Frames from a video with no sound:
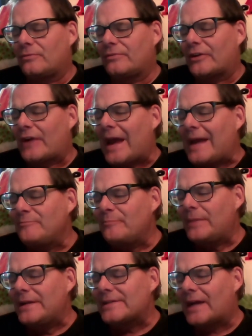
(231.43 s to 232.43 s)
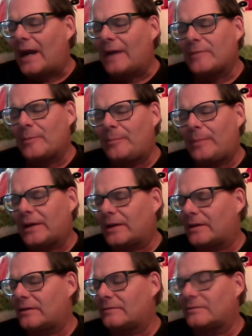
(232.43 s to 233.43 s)
There hadn't been time to
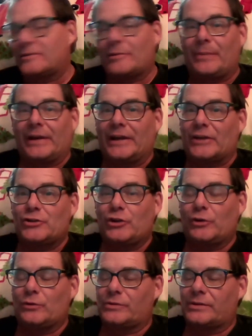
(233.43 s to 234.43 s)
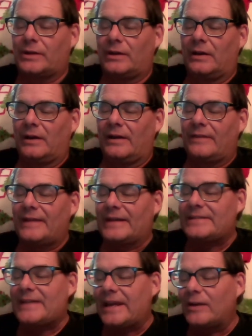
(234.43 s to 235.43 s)
pick to pick and choose.
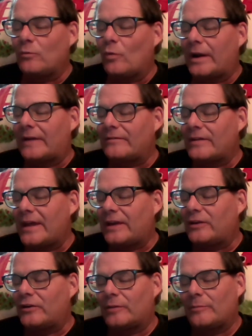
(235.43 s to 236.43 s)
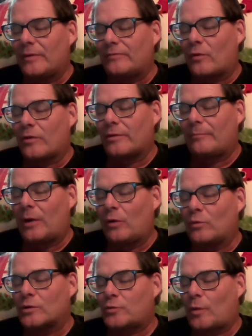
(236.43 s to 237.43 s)
They'd taken whatever they could before the
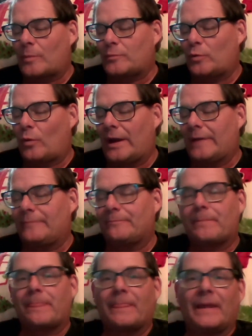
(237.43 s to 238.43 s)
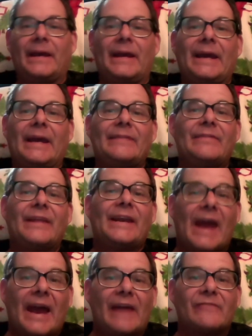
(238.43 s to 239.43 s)
boat was swept away, and then
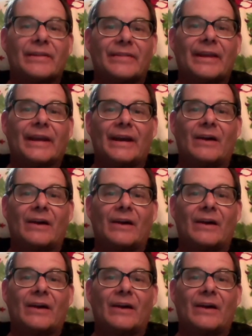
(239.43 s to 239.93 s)
everything